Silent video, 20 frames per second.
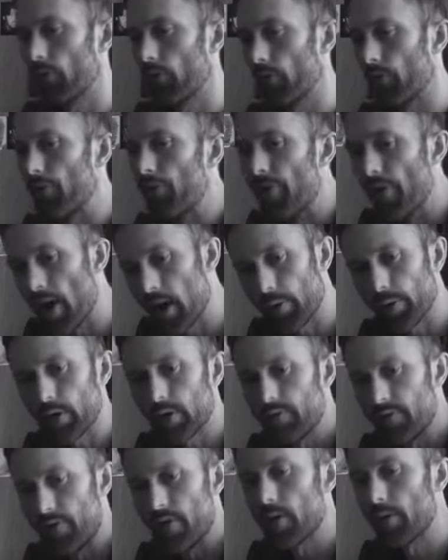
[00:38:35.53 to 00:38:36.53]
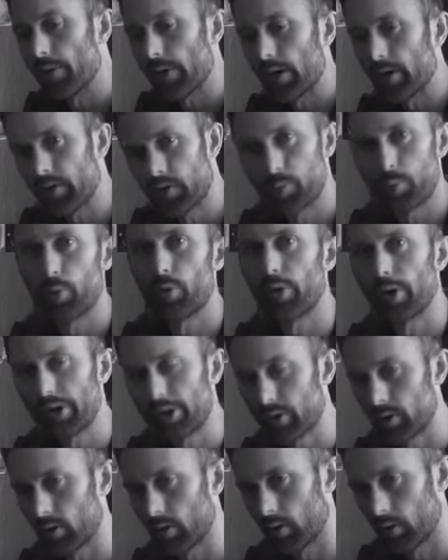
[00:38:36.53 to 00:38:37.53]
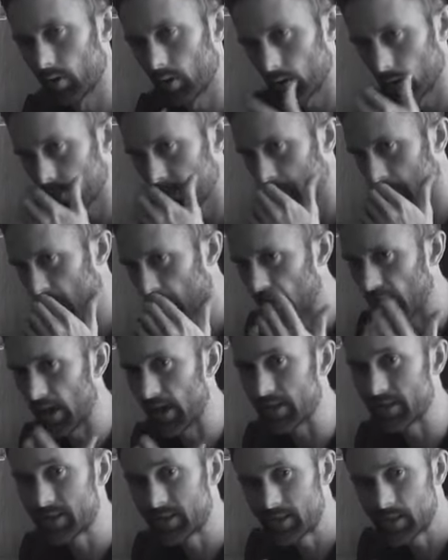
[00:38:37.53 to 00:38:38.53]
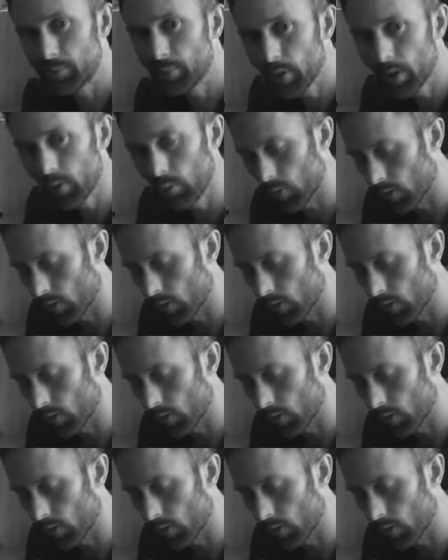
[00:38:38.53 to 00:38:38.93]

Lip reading: very, very inspirational. A similar